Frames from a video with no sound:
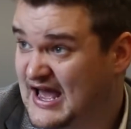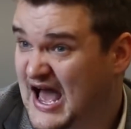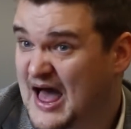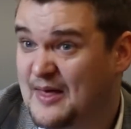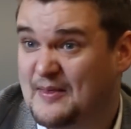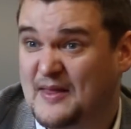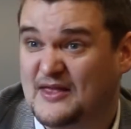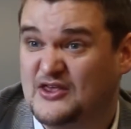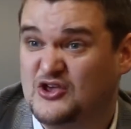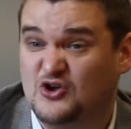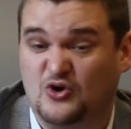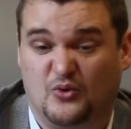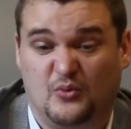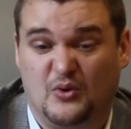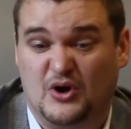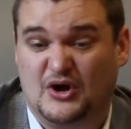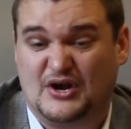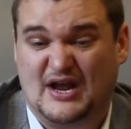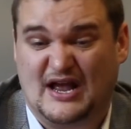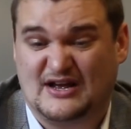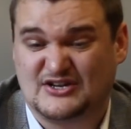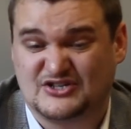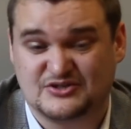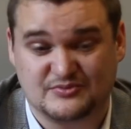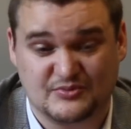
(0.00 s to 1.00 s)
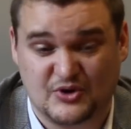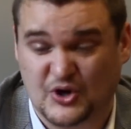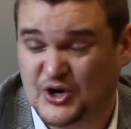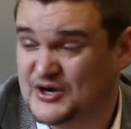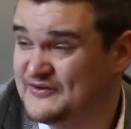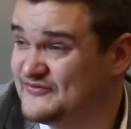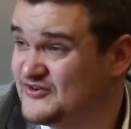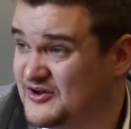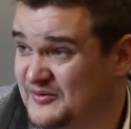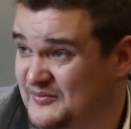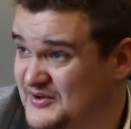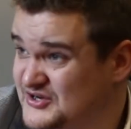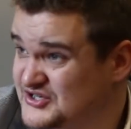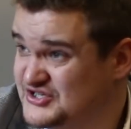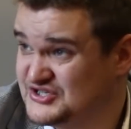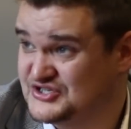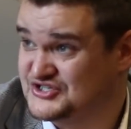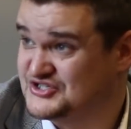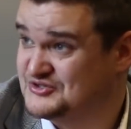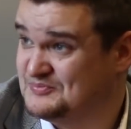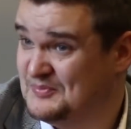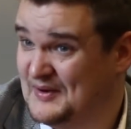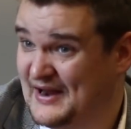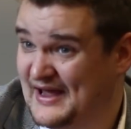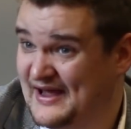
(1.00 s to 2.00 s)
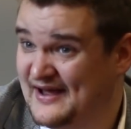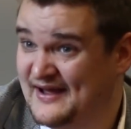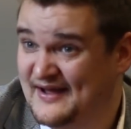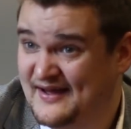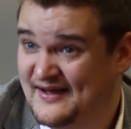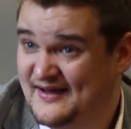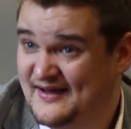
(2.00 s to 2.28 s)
and then you'll work out some kind of commission split.